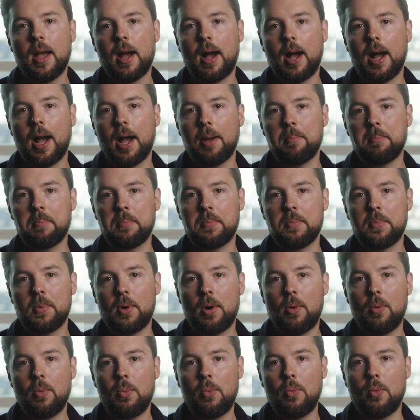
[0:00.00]
Um,
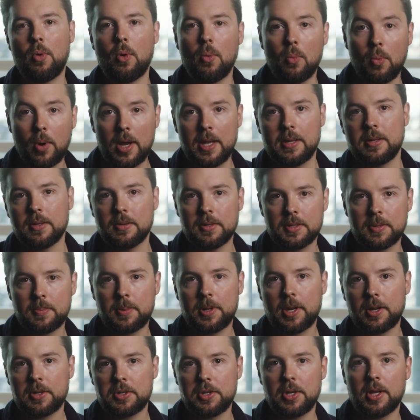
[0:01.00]
what we do as a
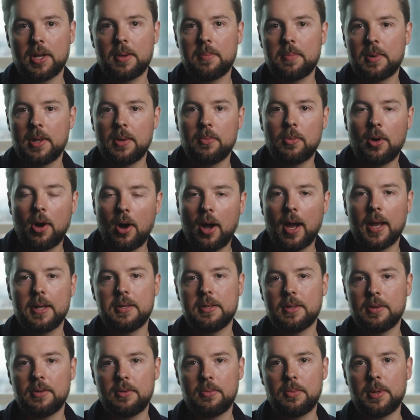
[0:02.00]
production company and what I
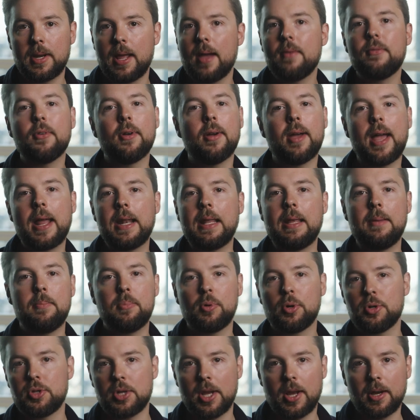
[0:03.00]
do whenever any
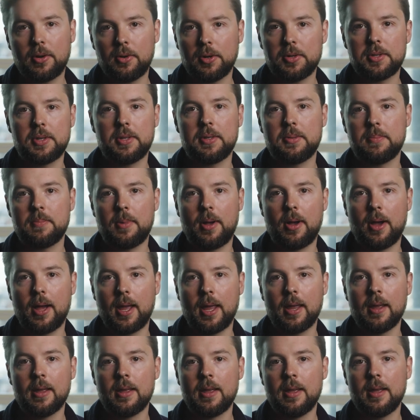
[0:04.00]
project crosses
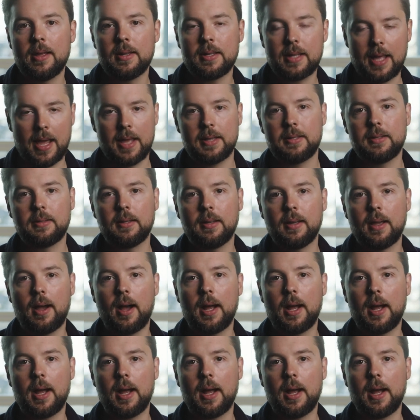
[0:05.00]
my desk,